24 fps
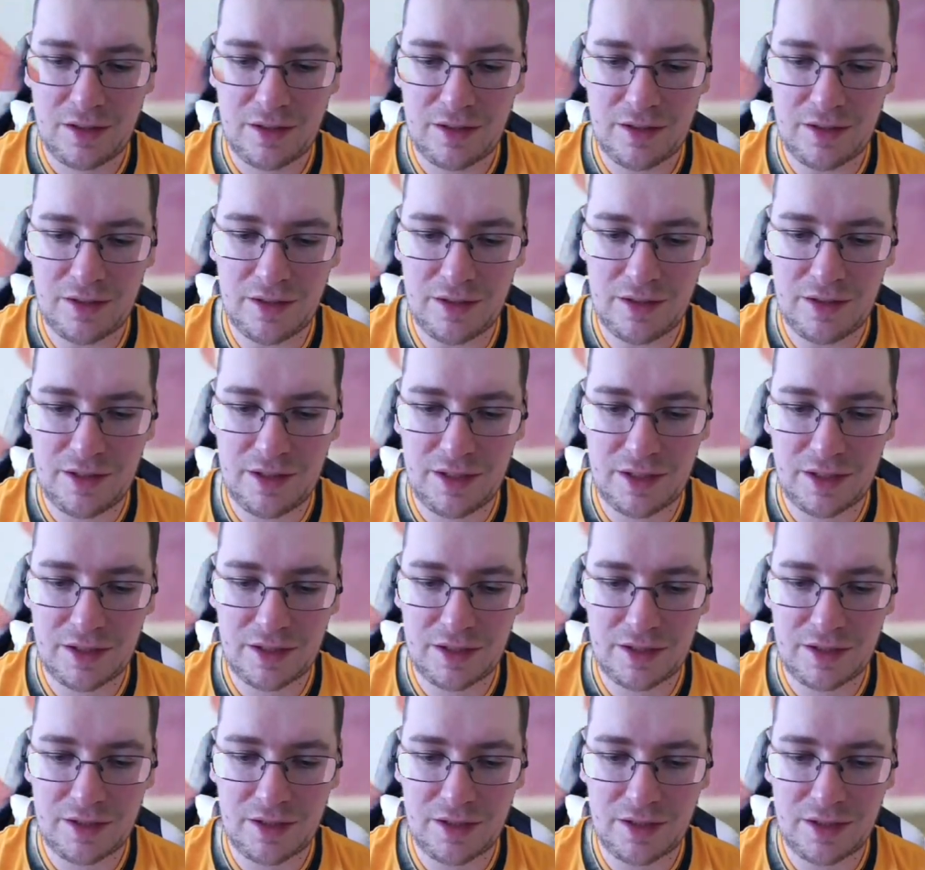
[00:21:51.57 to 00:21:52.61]
is
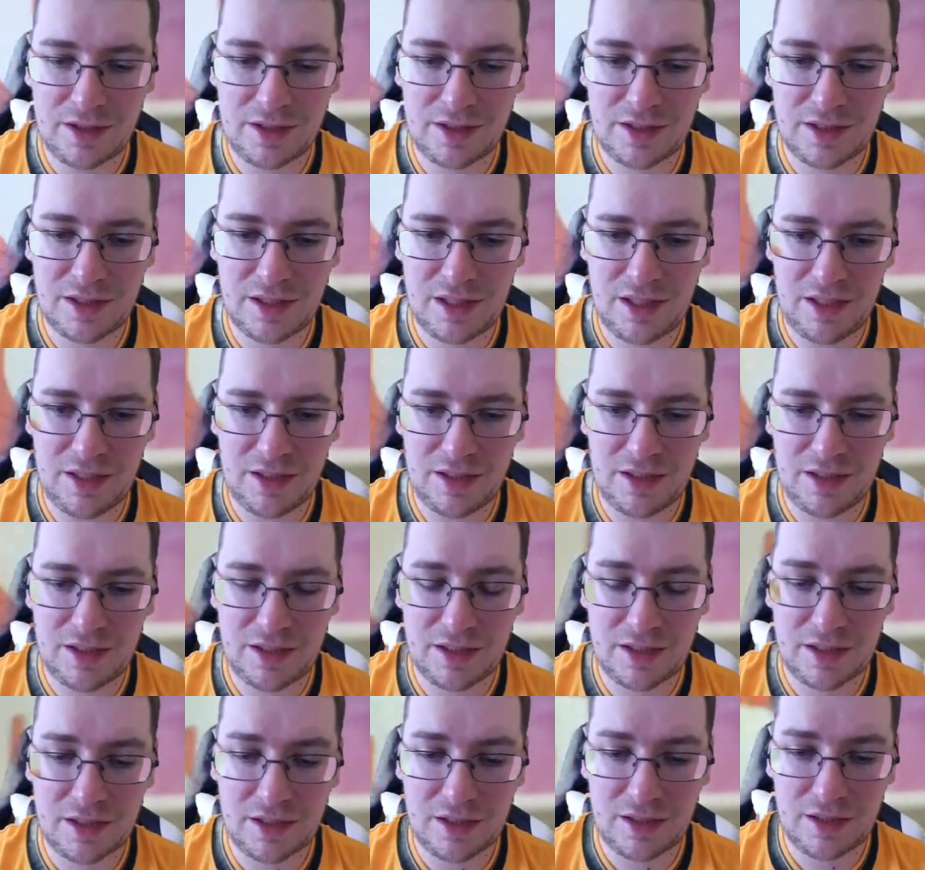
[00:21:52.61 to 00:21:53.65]
just the
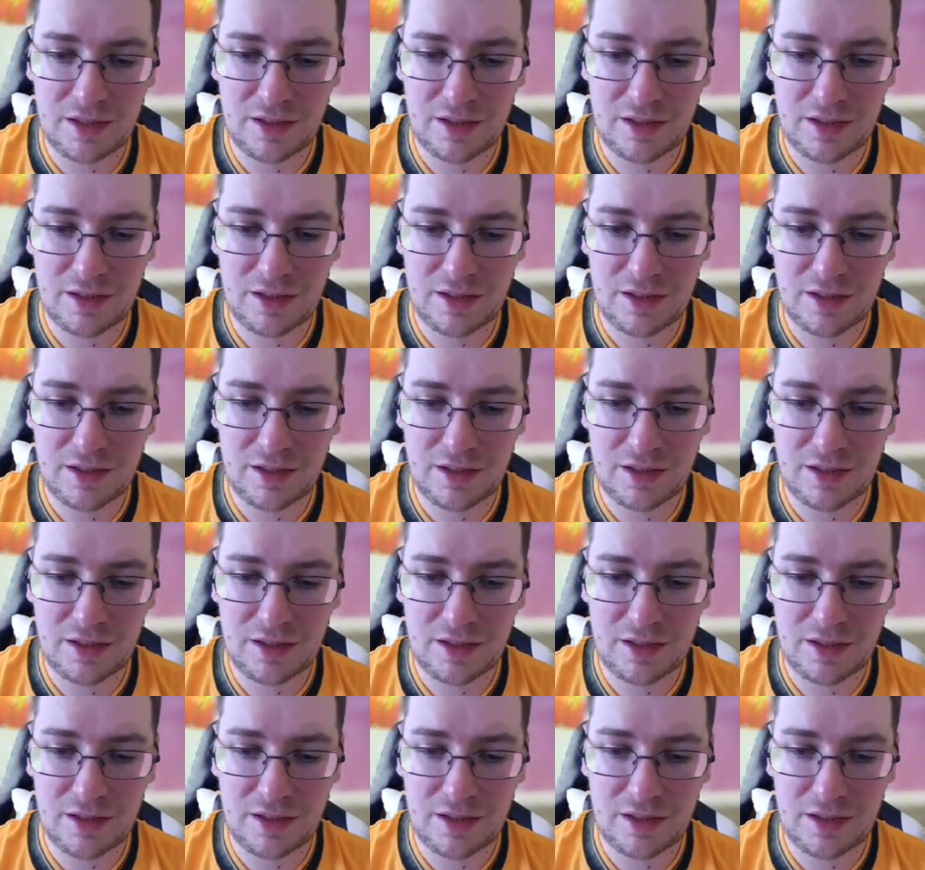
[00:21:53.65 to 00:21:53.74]
seats.